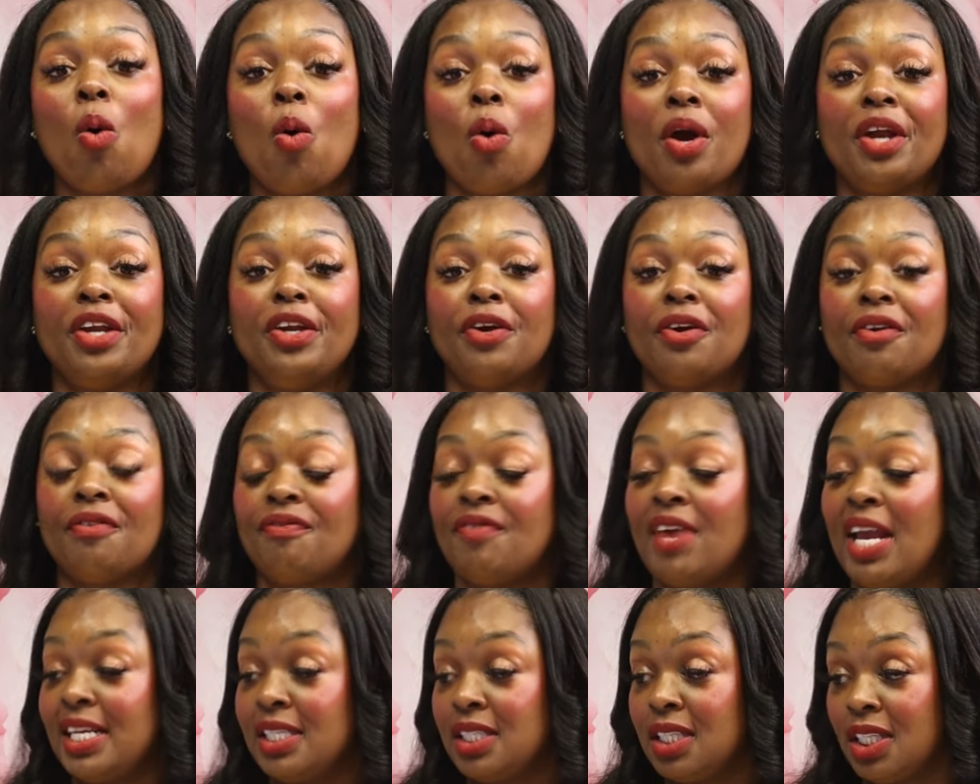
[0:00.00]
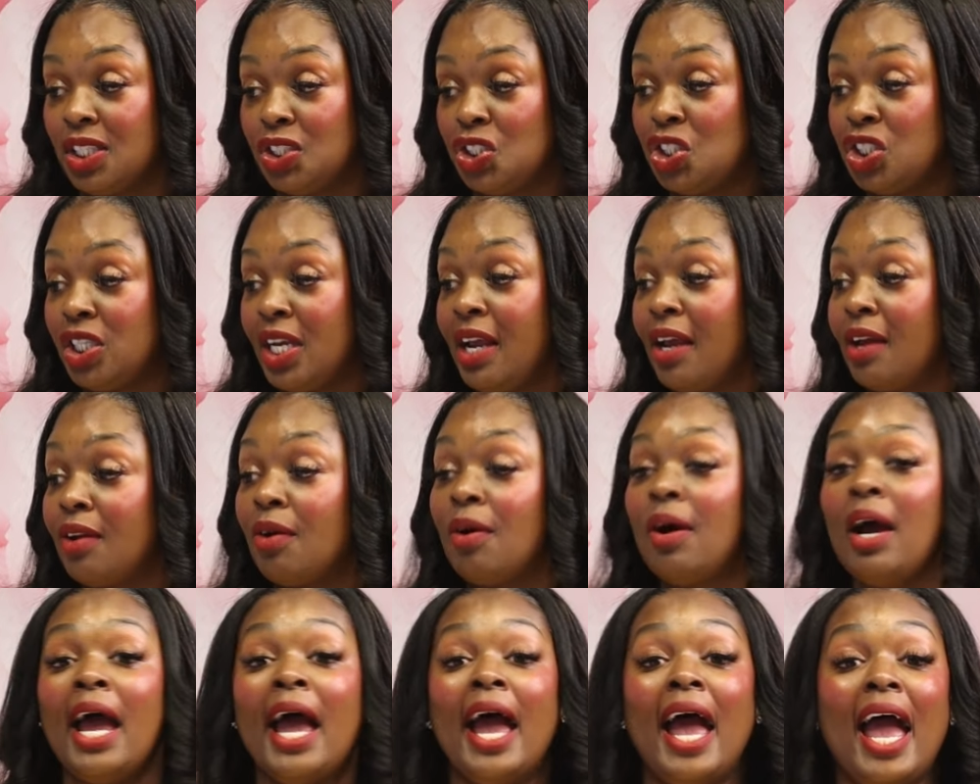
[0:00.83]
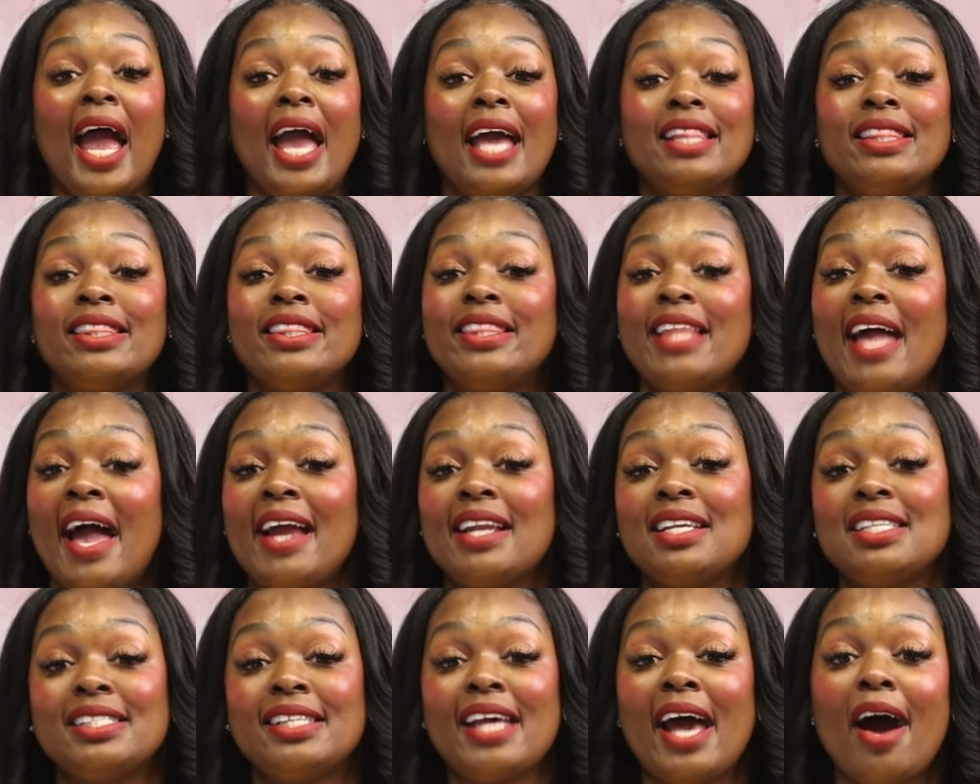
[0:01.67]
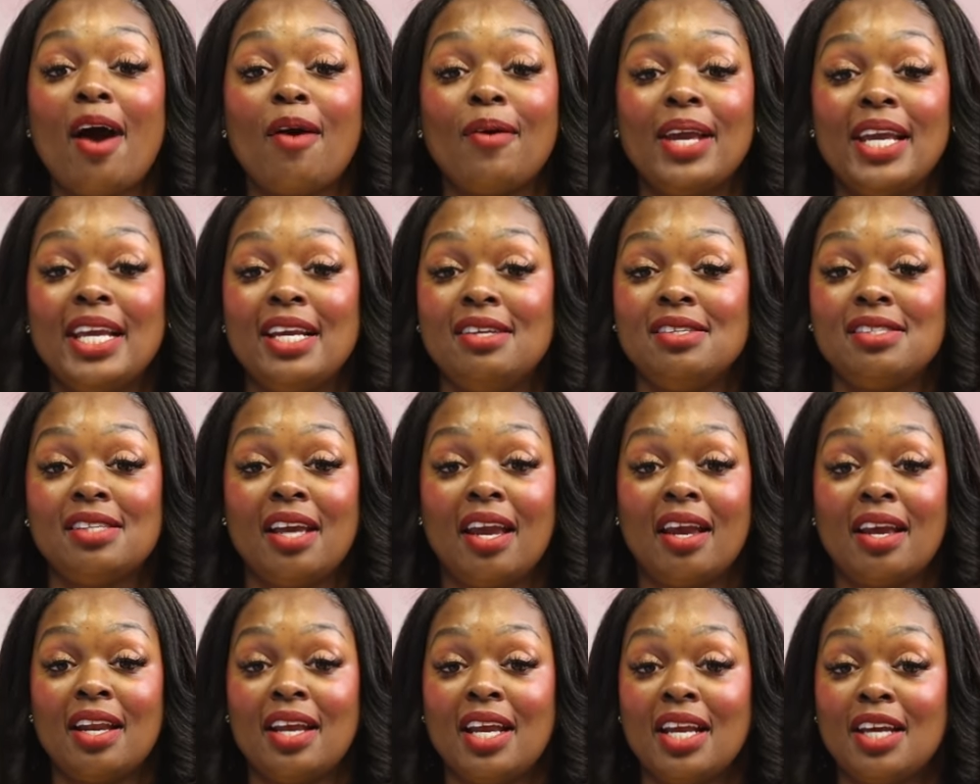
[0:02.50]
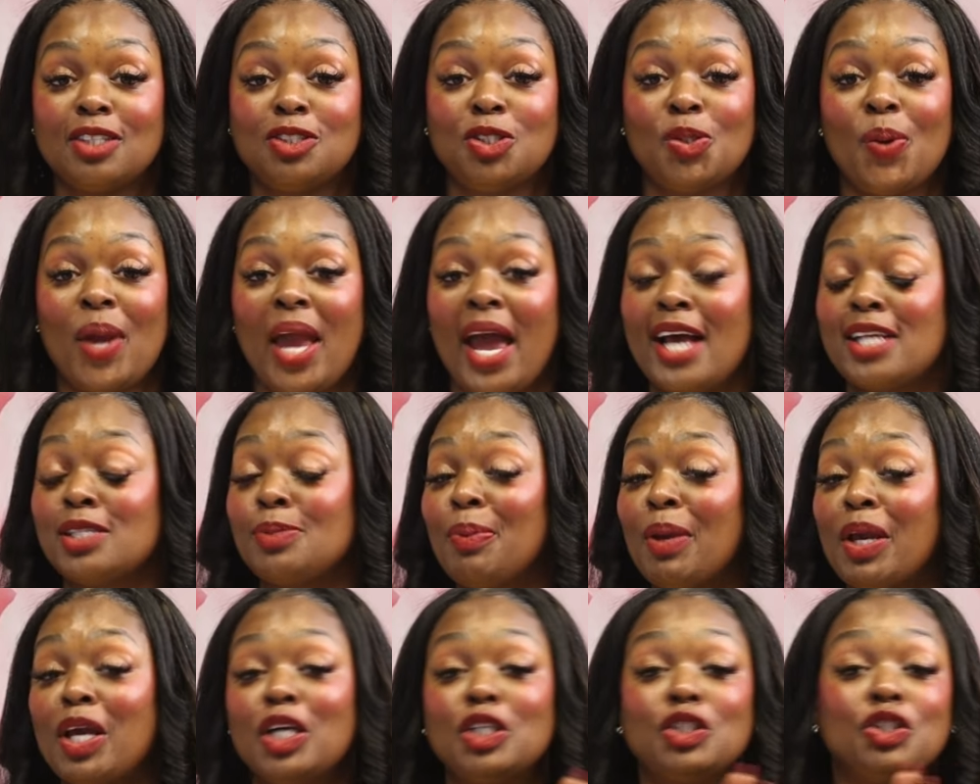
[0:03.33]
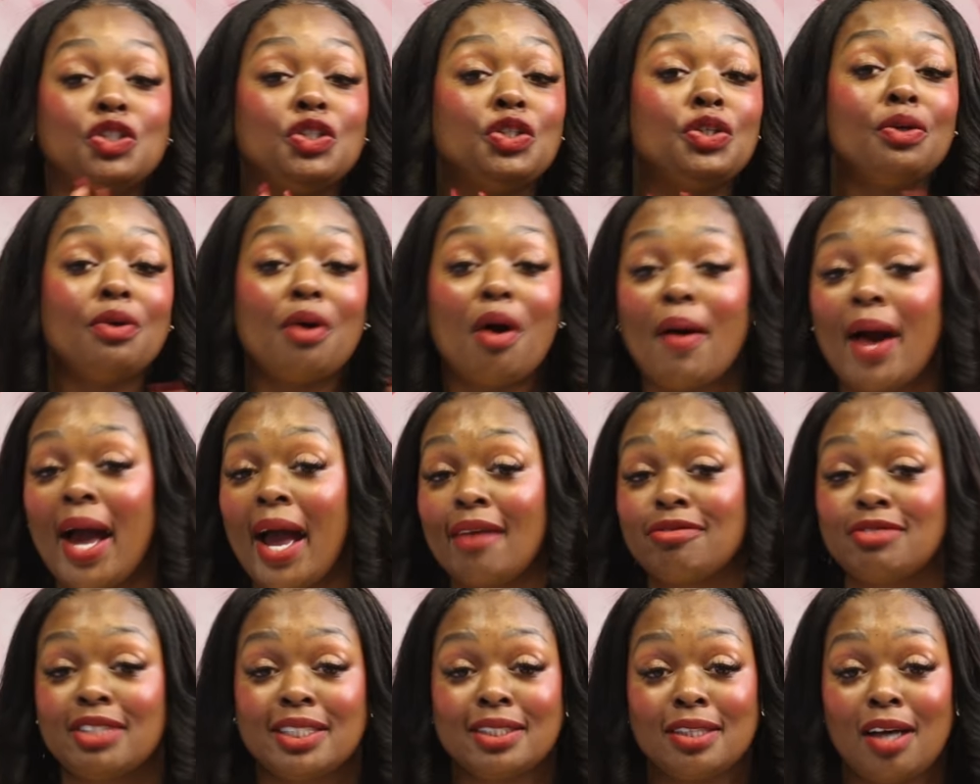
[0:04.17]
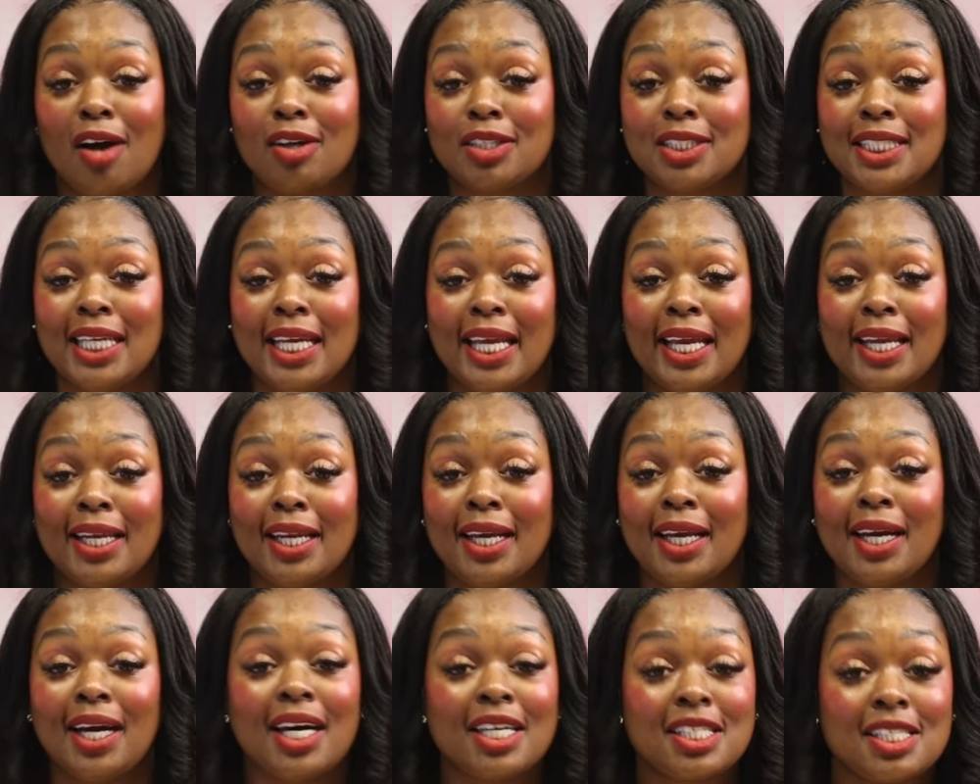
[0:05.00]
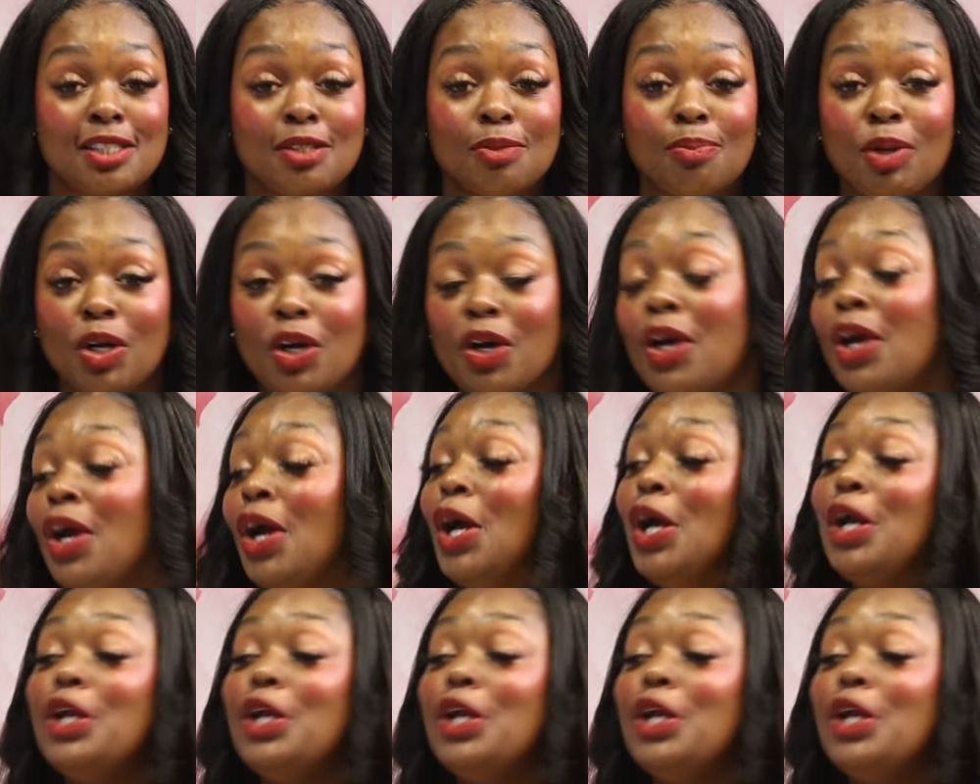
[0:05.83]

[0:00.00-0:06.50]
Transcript: on your Faceless channel. And that is how easy it is, you guys, because you don't have to talk to any customer.